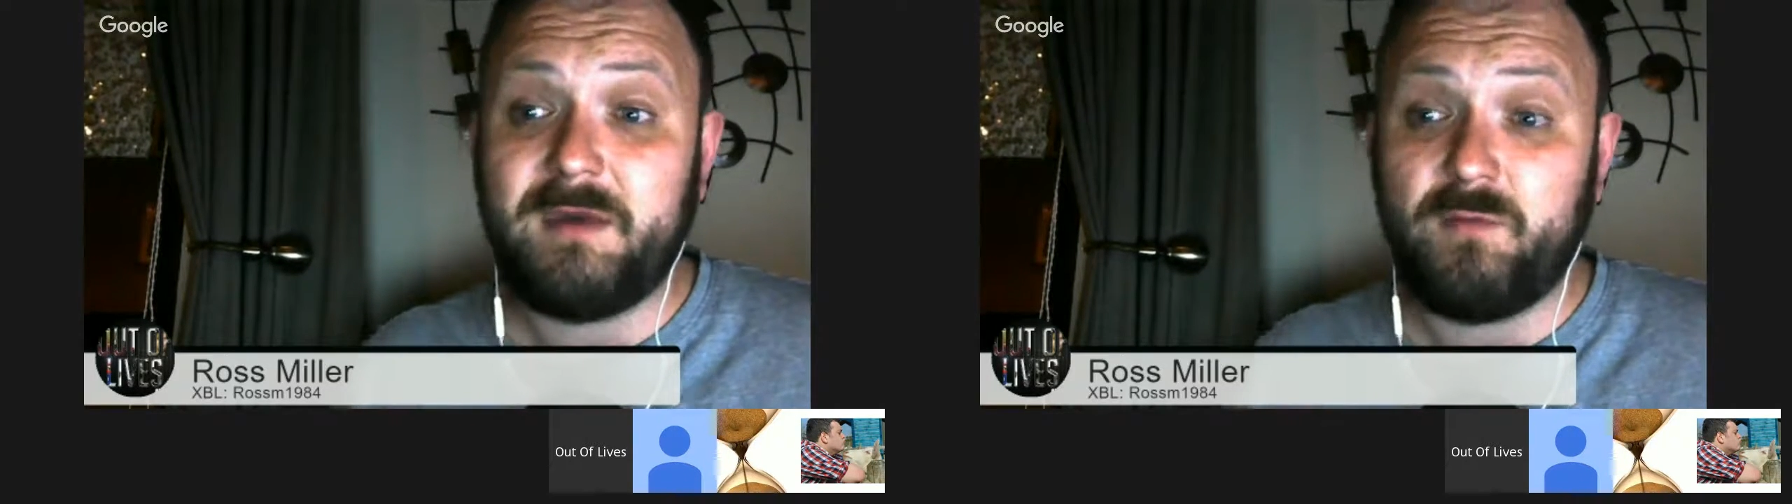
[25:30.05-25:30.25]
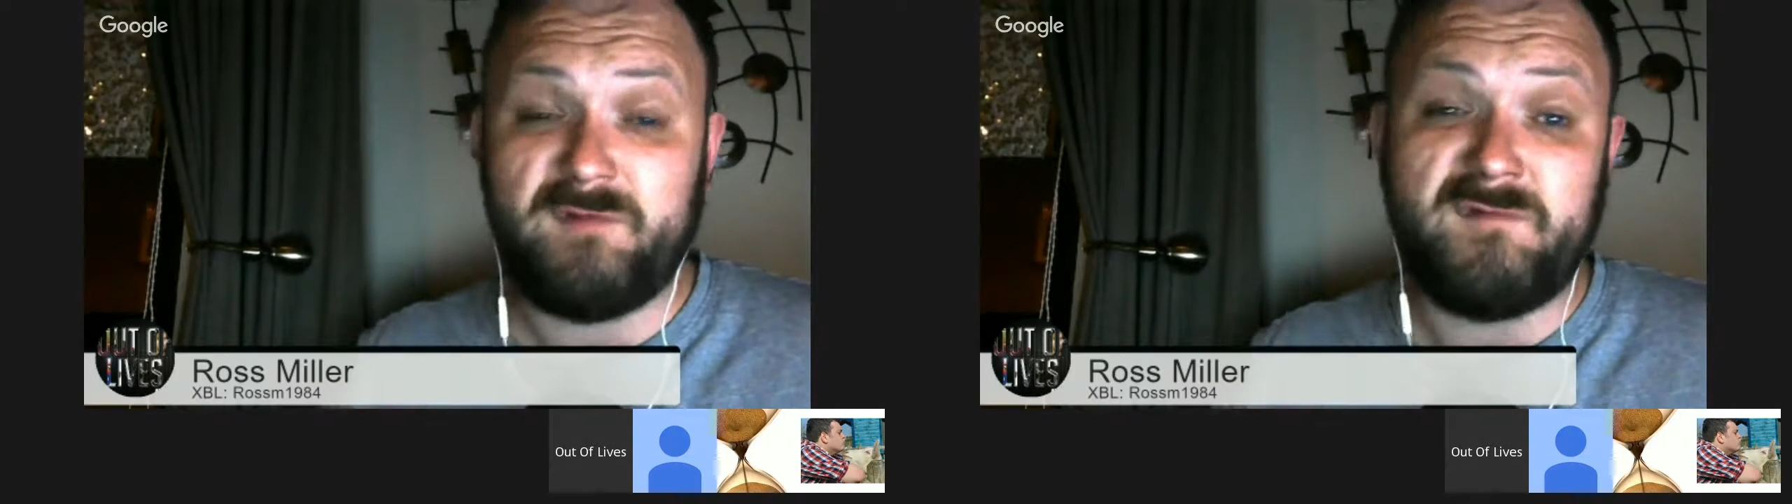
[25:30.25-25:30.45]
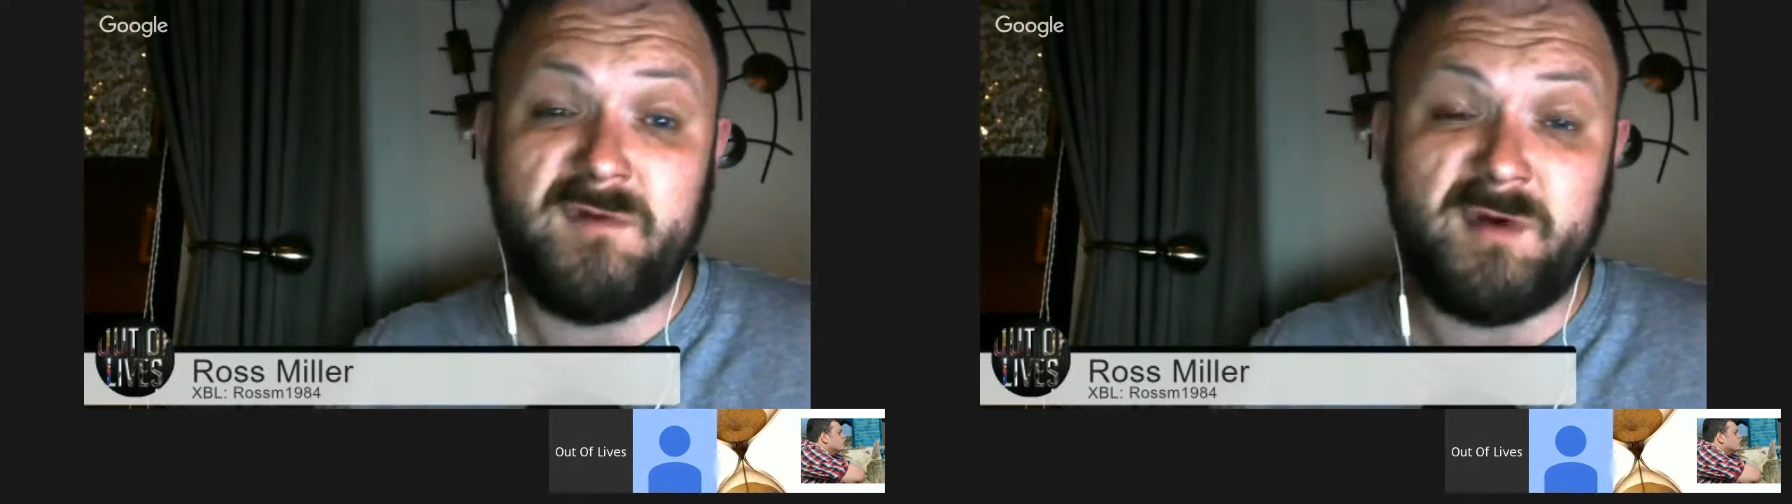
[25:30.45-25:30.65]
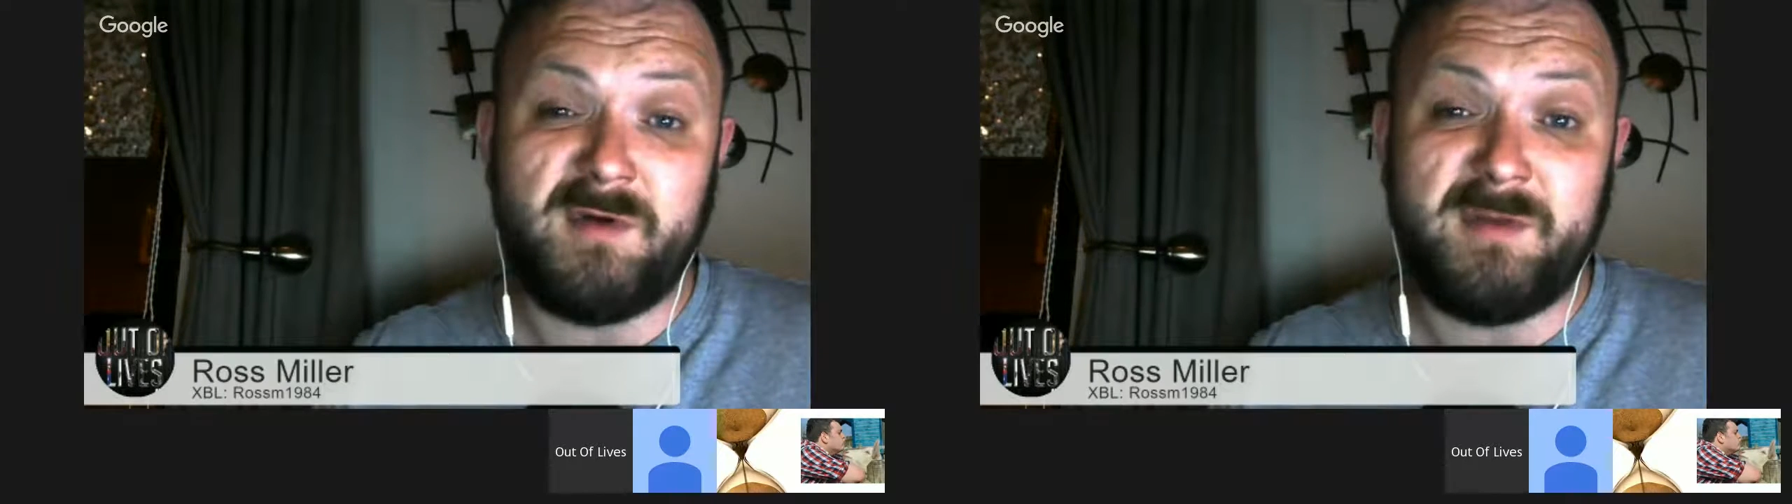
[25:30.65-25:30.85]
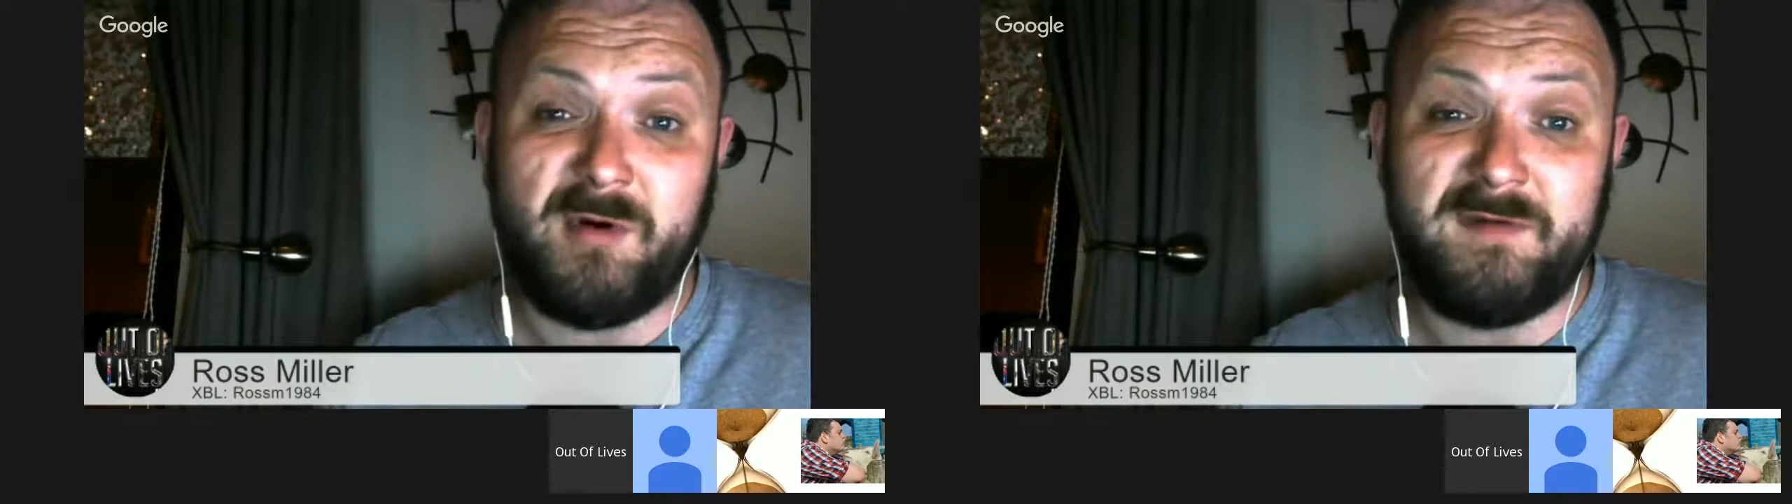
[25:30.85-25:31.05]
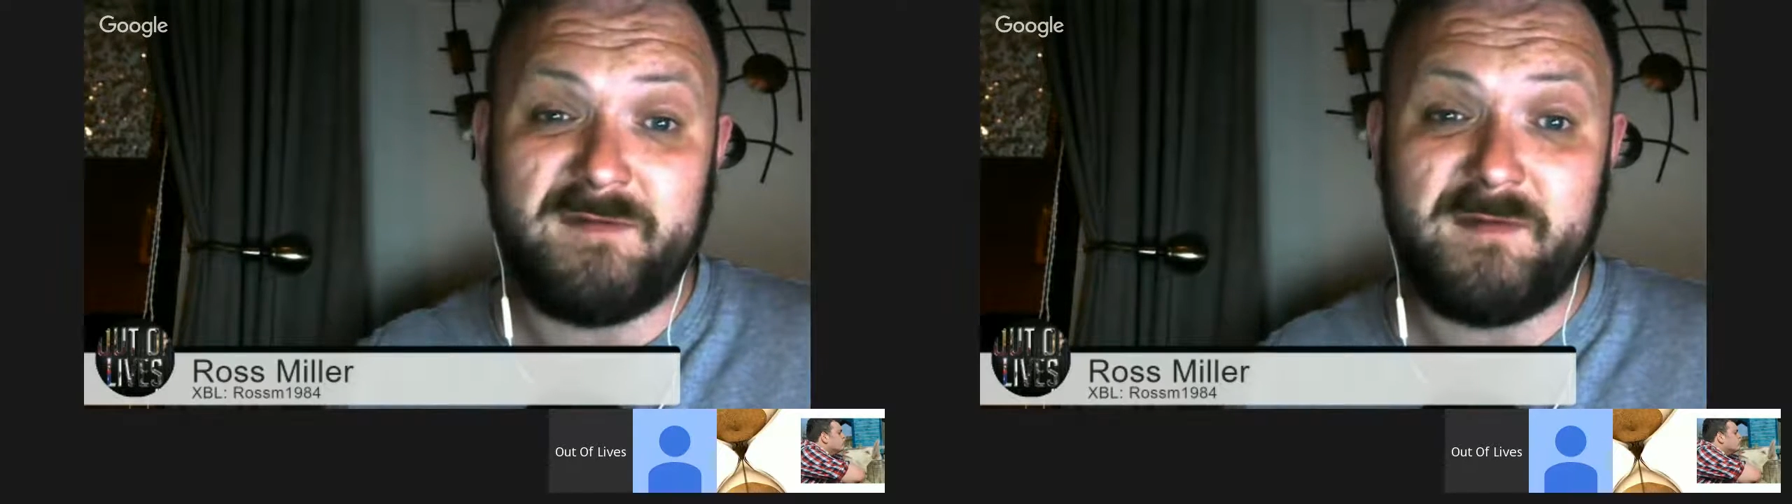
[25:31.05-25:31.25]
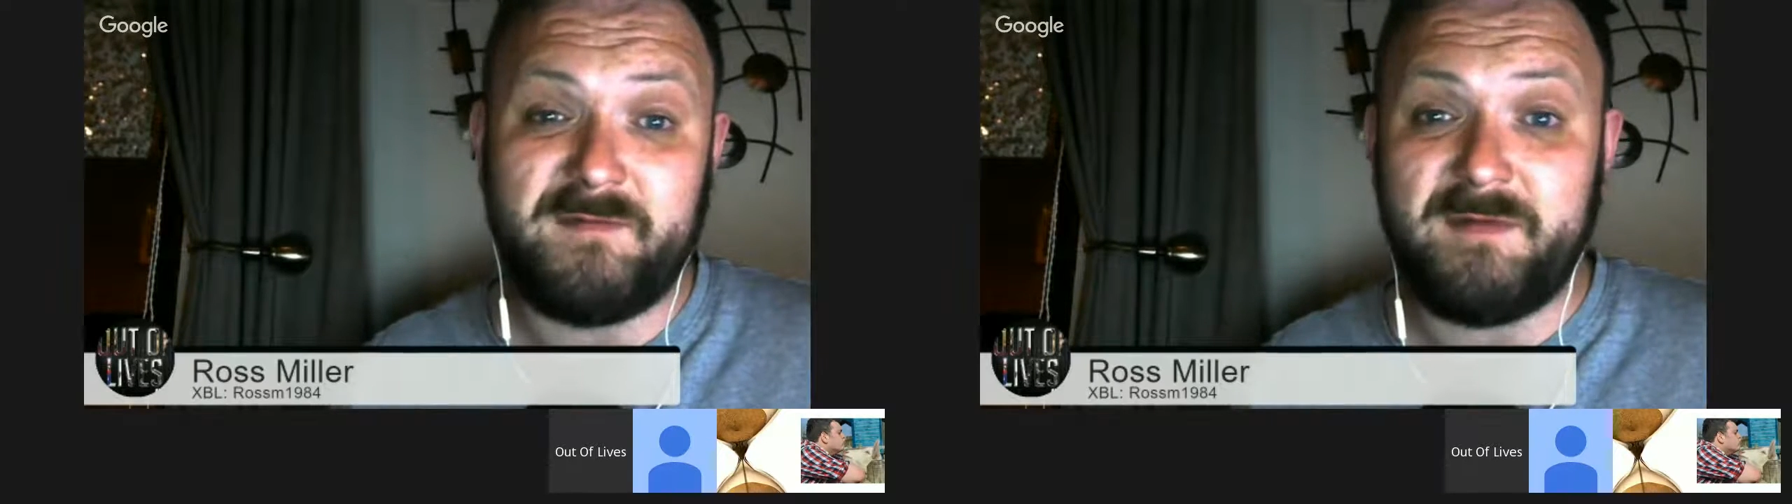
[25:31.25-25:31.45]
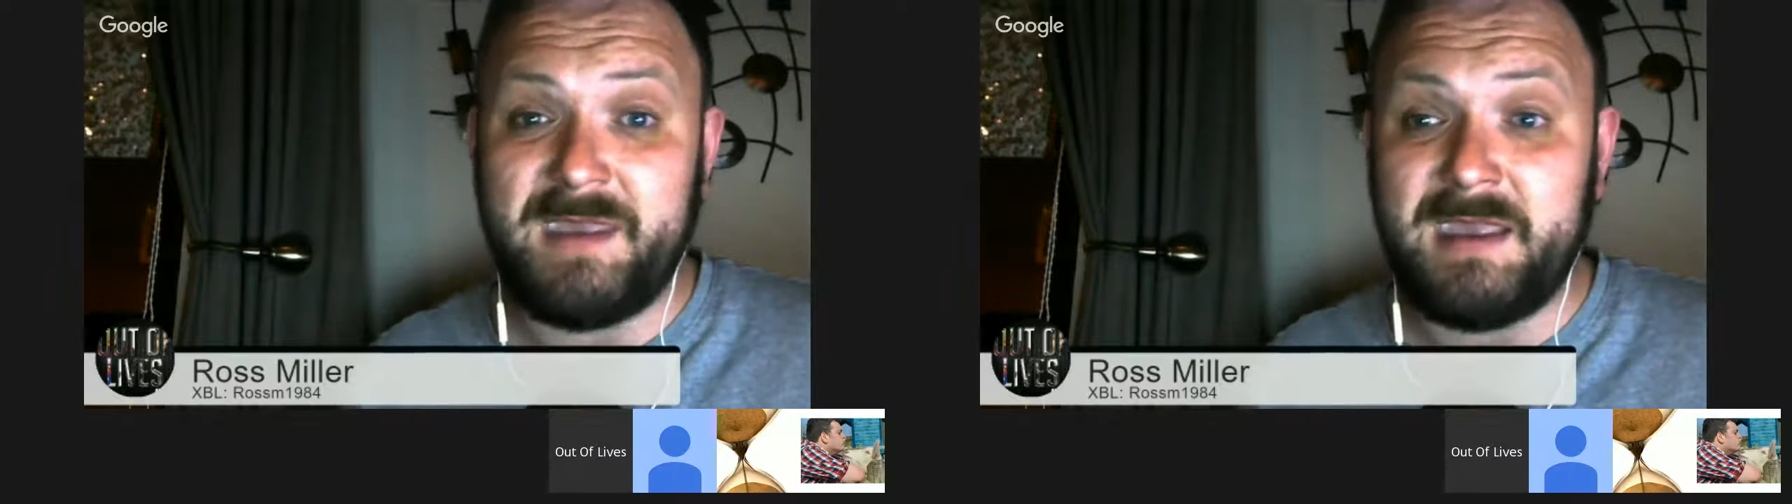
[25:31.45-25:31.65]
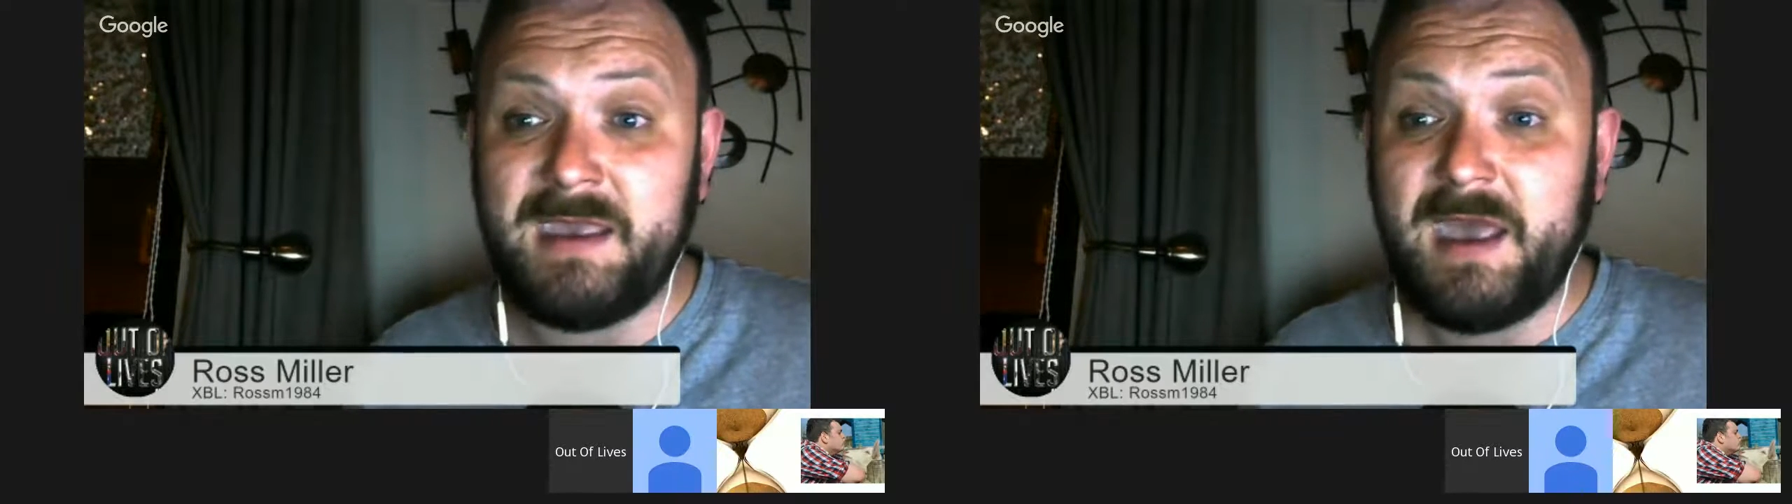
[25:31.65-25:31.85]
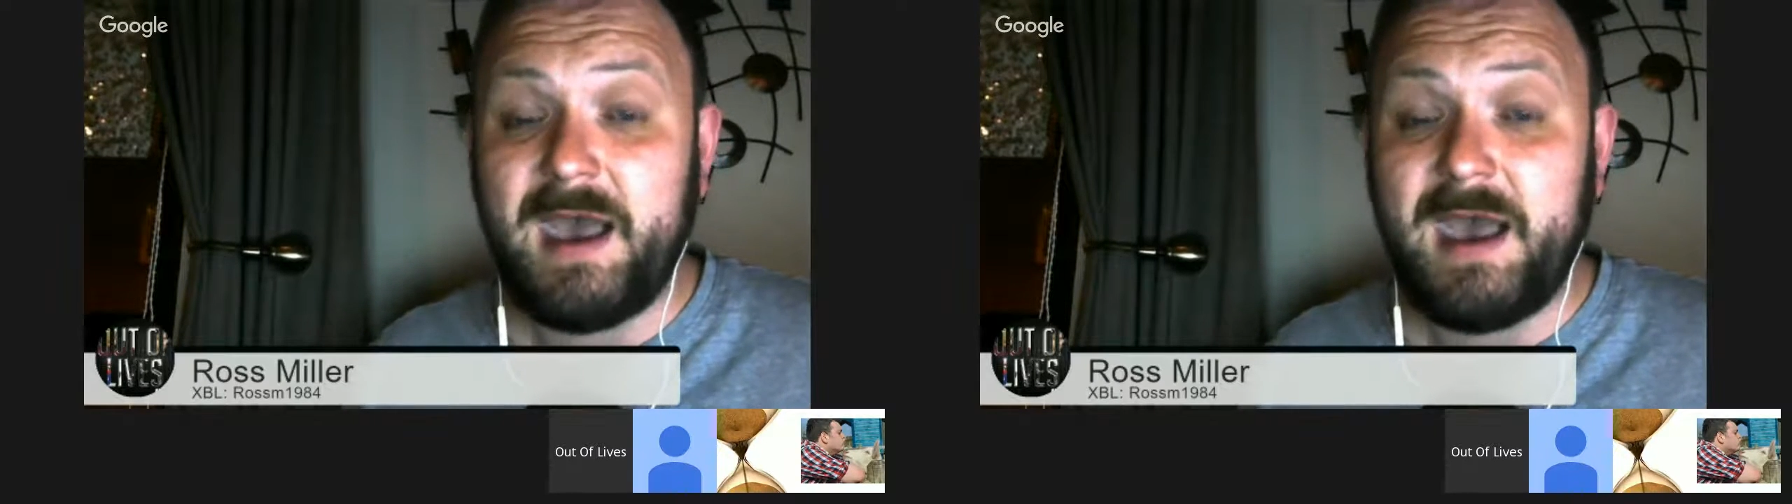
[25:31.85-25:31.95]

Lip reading: was really, really positive to me,